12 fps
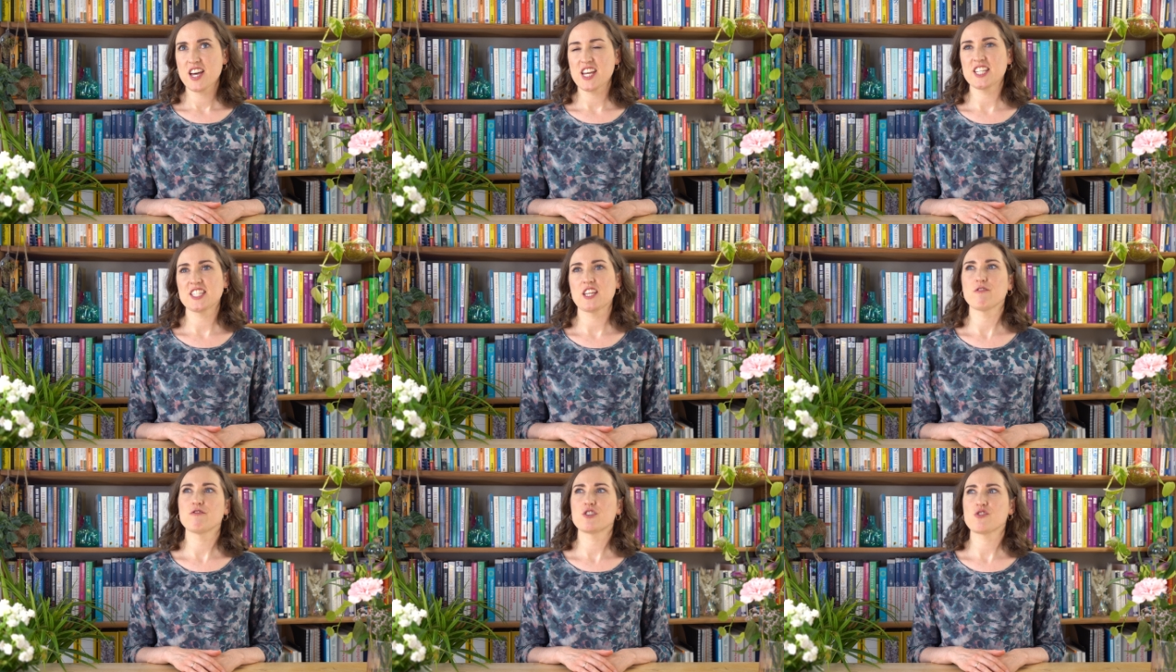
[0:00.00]

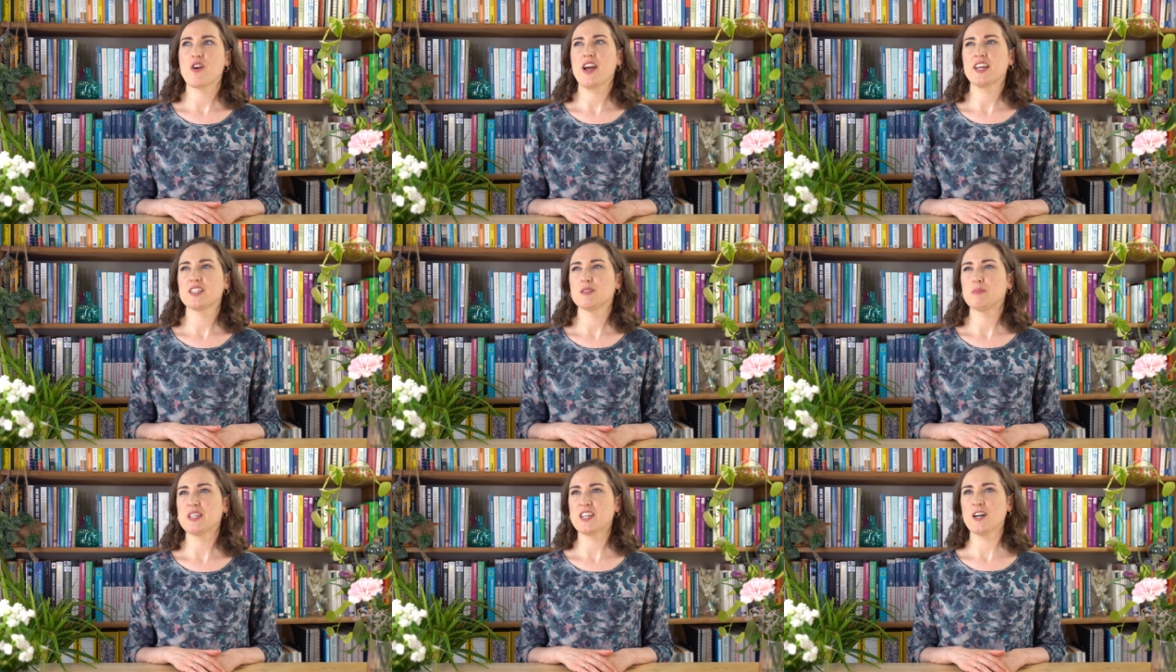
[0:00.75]
instead of trying
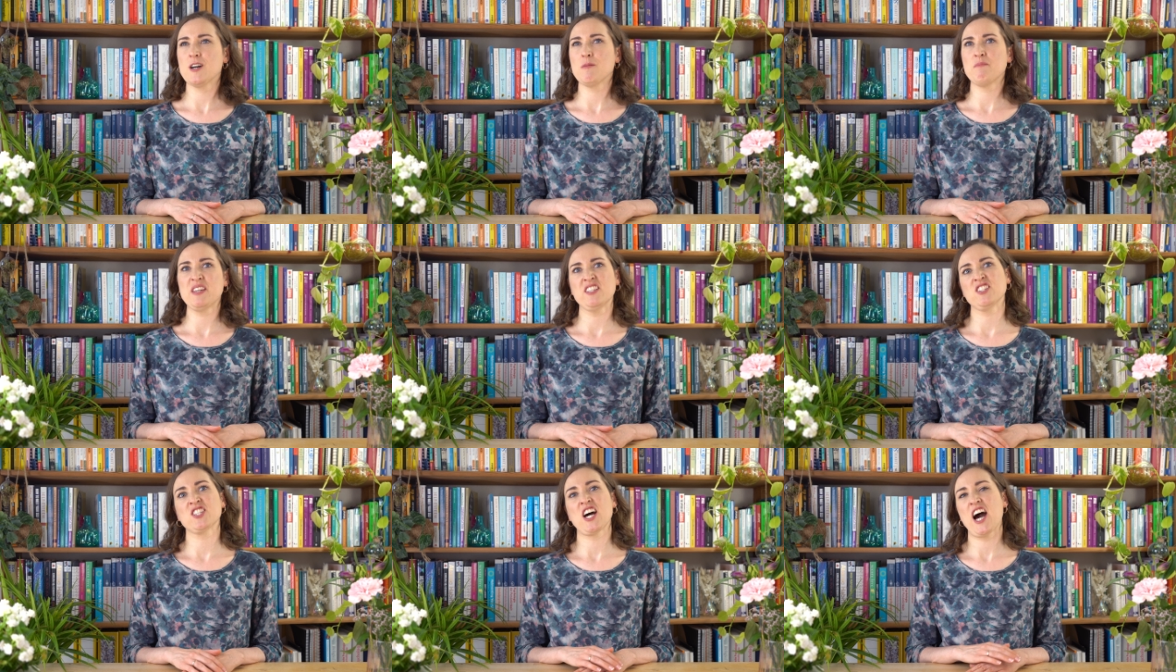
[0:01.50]
to become an
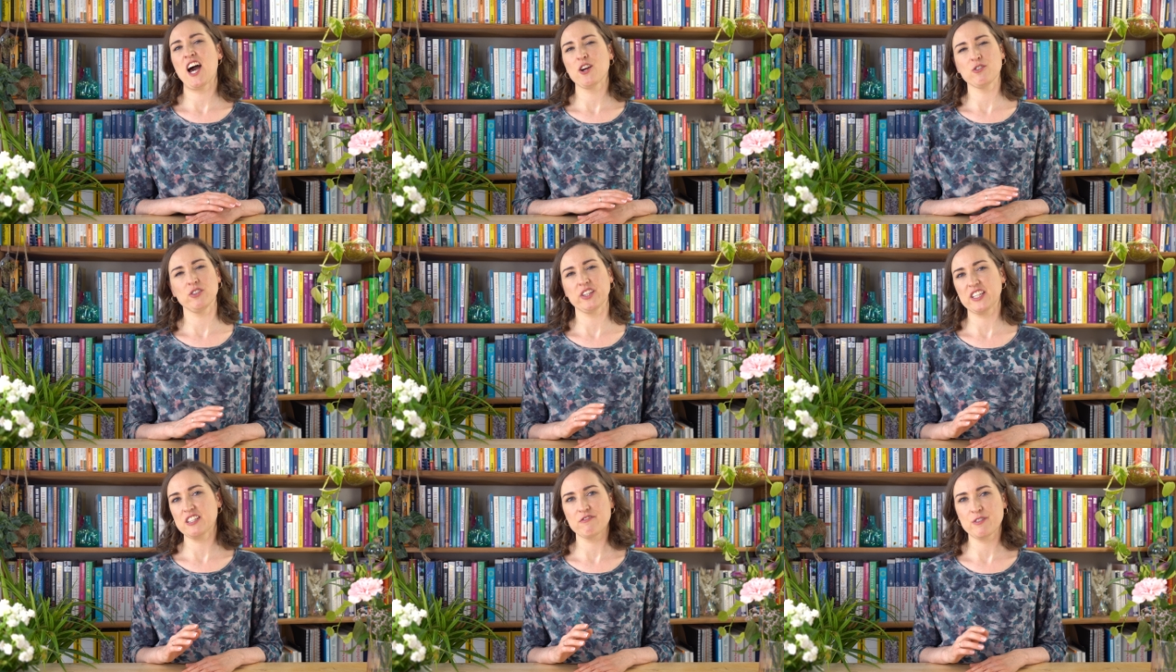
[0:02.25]

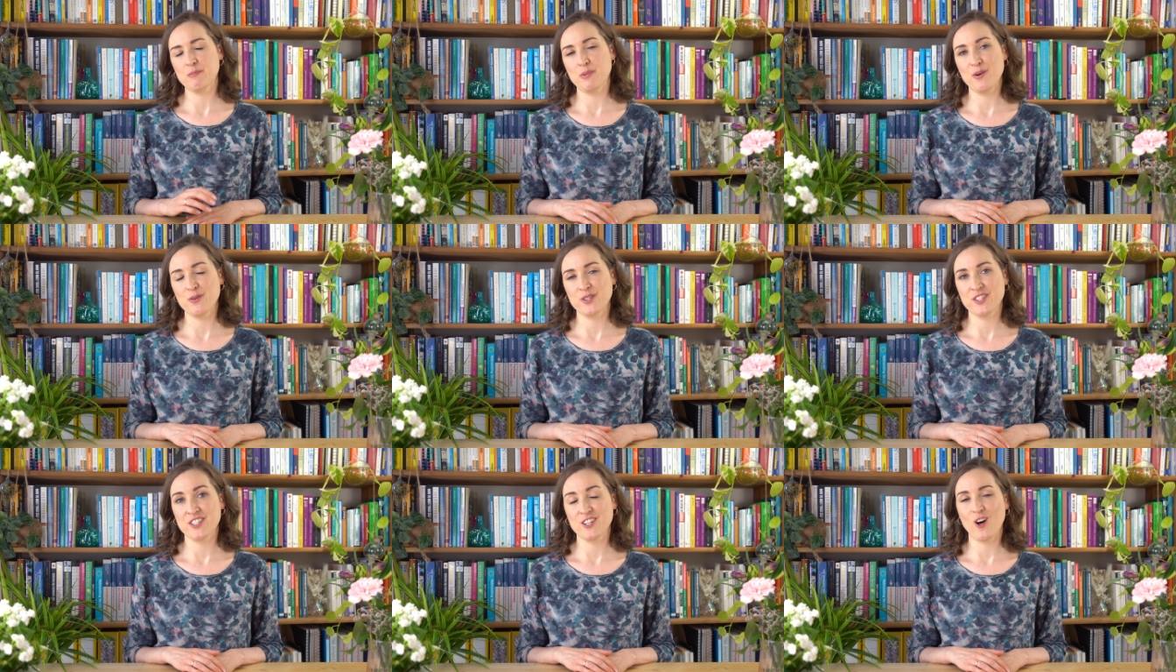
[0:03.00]
entirely different
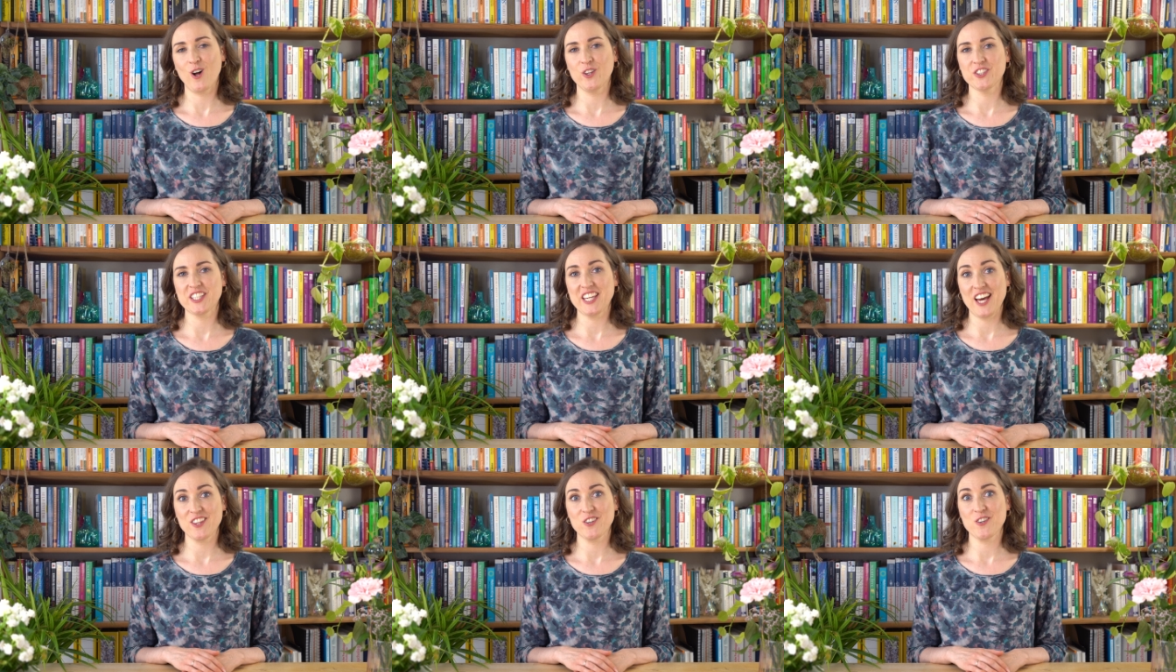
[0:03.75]
person
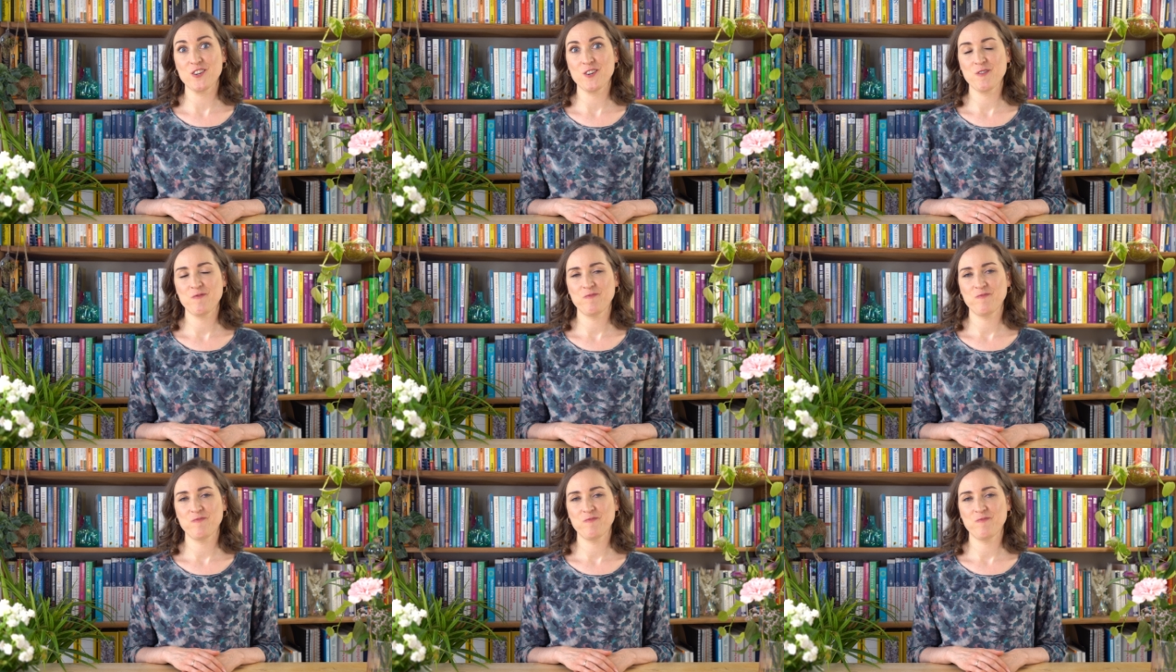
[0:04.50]
altogether.